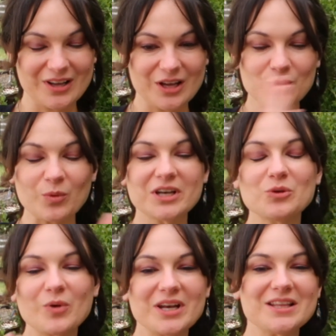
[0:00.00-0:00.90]
uh, one
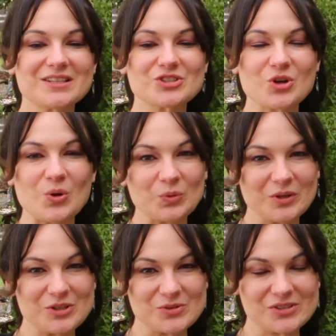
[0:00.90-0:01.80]
and one eighth inch hole
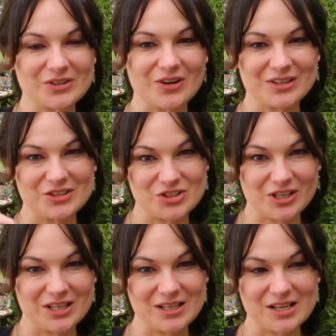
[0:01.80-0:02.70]
reducer on the
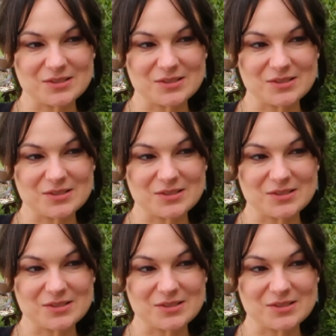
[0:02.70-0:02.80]
chickadee